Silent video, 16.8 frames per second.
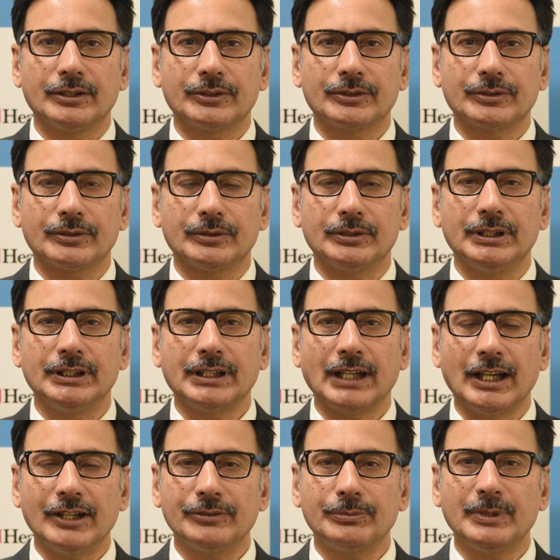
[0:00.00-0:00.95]
So it
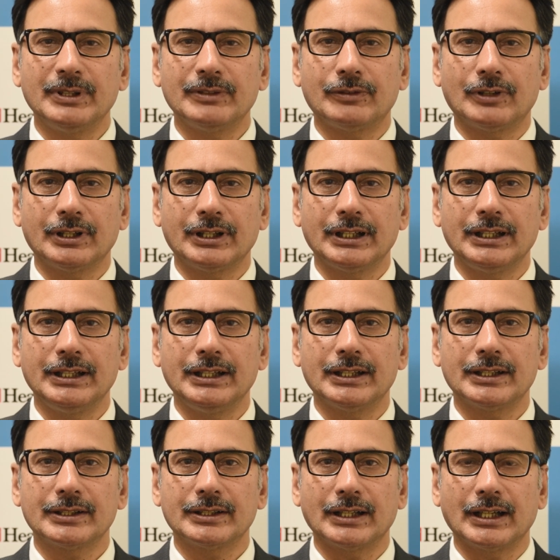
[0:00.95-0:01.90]
has been 14
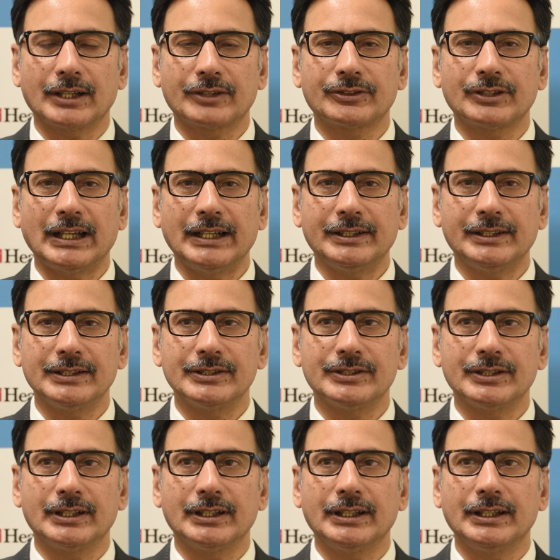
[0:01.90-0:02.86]
year exciting
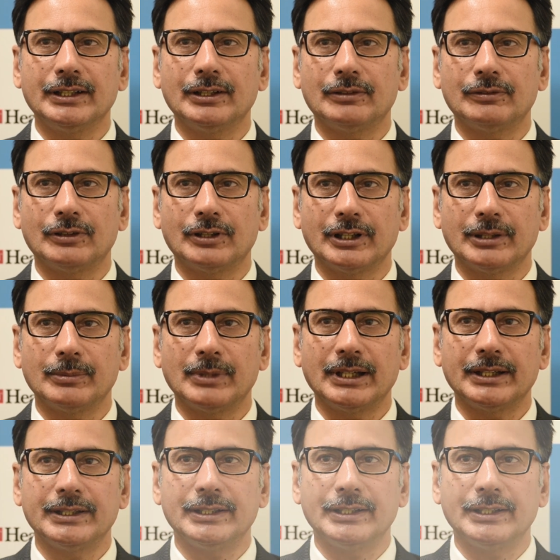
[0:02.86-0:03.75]
journey of Horiba in